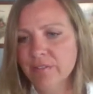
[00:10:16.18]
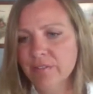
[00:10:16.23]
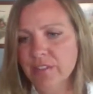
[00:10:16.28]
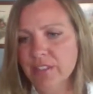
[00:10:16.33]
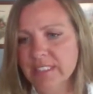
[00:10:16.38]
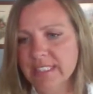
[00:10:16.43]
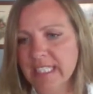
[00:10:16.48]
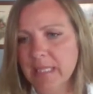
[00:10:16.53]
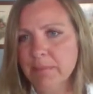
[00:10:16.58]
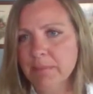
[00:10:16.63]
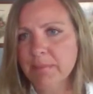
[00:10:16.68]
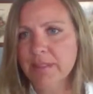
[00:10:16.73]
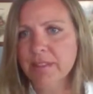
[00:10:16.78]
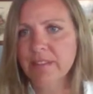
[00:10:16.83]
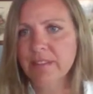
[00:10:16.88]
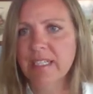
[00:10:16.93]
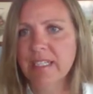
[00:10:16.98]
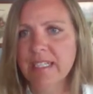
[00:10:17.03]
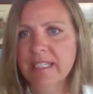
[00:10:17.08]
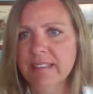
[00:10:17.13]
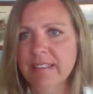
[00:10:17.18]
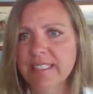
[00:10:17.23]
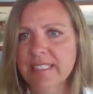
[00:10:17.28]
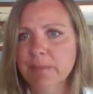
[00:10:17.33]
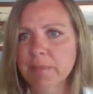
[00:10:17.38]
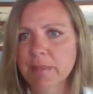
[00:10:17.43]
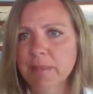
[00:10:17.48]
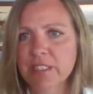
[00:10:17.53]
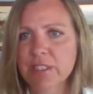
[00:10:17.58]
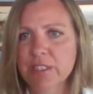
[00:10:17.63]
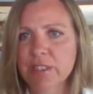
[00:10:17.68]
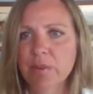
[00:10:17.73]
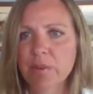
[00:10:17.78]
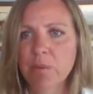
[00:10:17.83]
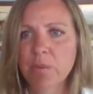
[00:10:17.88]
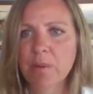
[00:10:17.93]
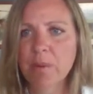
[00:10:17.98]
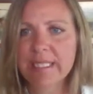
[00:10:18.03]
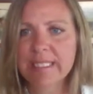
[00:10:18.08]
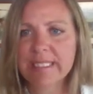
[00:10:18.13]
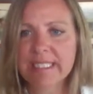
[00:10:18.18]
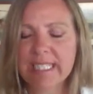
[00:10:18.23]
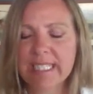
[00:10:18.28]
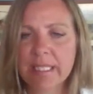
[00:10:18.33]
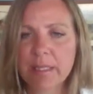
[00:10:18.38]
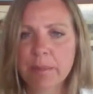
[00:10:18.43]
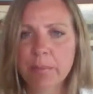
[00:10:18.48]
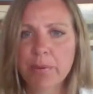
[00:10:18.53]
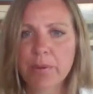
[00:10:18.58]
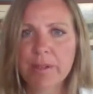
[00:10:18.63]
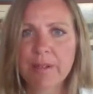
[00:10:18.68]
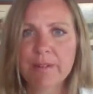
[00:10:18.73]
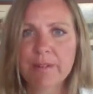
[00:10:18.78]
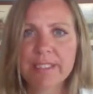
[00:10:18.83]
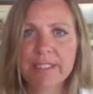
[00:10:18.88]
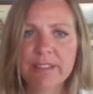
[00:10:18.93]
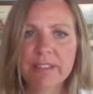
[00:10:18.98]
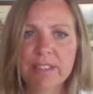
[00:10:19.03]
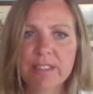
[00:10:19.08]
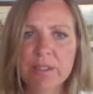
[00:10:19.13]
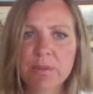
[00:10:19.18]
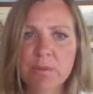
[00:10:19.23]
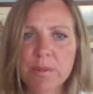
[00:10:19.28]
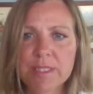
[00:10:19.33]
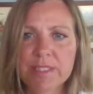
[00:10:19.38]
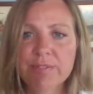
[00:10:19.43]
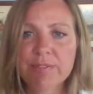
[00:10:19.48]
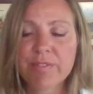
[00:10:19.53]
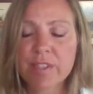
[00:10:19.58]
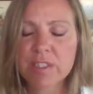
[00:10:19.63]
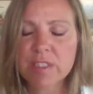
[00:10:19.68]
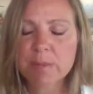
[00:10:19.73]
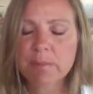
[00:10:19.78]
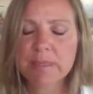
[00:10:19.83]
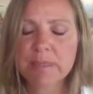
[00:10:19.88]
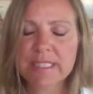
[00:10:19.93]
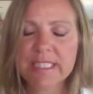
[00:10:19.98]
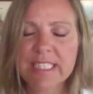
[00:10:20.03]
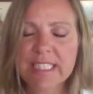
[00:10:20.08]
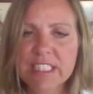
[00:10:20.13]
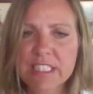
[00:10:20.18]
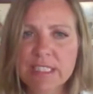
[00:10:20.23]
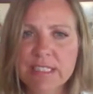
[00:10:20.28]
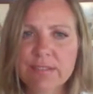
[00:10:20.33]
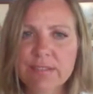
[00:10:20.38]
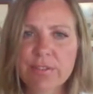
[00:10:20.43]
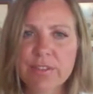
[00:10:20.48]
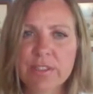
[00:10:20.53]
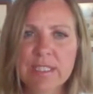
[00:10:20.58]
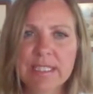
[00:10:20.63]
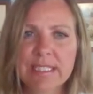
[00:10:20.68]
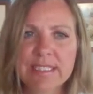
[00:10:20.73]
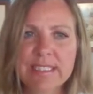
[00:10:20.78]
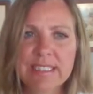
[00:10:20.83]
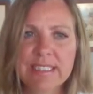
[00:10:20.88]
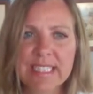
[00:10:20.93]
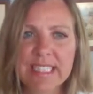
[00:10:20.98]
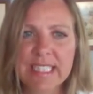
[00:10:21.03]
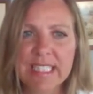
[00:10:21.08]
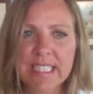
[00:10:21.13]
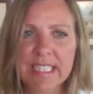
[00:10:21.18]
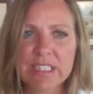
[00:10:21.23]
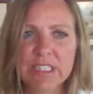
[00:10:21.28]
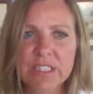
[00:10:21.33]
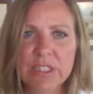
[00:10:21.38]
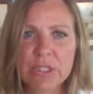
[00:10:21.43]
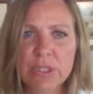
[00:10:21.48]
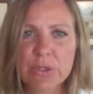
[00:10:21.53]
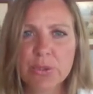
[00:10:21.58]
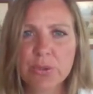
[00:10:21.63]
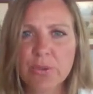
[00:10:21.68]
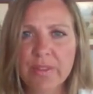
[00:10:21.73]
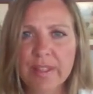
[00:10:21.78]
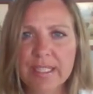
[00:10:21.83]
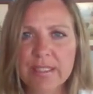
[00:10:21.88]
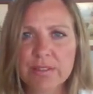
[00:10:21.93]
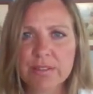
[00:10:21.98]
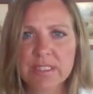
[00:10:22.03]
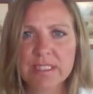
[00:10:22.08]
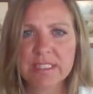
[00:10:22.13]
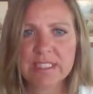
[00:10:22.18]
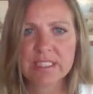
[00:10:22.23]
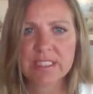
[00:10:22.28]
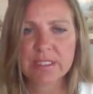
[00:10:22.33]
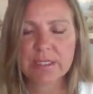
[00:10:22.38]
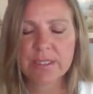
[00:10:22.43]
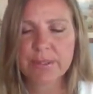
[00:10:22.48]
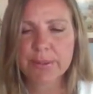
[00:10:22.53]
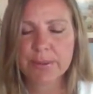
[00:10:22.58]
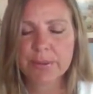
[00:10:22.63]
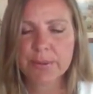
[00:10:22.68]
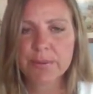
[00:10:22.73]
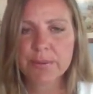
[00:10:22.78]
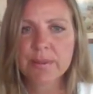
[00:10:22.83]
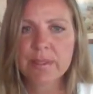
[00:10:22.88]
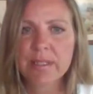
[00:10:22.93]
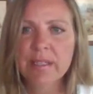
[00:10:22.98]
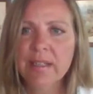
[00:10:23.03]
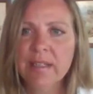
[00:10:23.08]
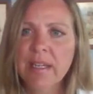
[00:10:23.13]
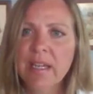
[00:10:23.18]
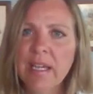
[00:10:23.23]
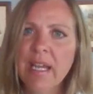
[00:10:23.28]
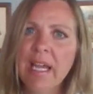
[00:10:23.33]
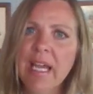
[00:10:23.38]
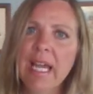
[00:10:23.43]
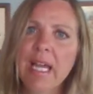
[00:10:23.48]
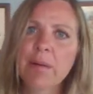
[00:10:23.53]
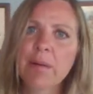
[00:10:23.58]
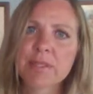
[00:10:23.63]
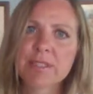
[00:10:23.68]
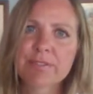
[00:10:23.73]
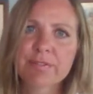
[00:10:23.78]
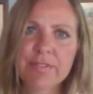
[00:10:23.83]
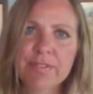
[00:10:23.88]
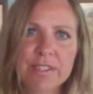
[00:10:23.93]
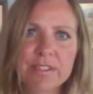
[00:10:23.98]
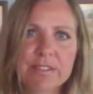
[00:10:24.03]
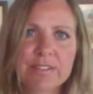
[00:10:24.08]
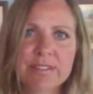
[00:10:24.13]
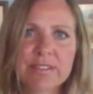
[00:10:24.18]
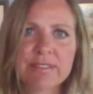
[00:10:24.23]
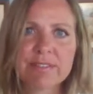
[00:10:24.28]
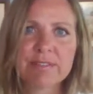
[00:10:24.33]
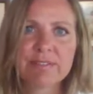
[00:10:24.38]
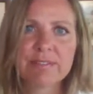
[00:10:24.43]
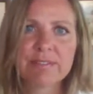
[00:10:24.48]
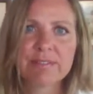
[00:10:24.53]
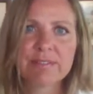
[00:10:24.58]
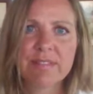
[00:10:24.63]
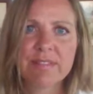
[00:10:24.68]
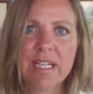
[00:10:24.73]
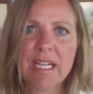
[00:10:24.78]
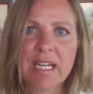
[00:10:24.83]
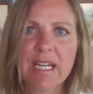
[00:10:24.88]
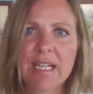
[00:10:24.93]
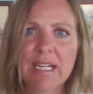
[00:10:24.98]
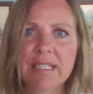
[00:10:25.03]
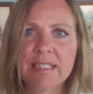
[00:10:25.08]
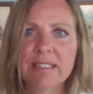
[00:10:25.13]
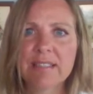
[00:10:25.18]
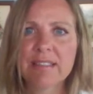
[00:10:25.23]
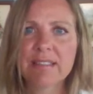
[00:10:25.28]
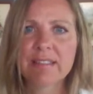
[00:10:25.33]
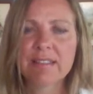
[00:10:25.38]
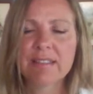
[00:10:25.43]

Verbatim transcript: For example, uh, this picture of a white tailed prairie dog was first petitioned for listing in 2002. It was first uh,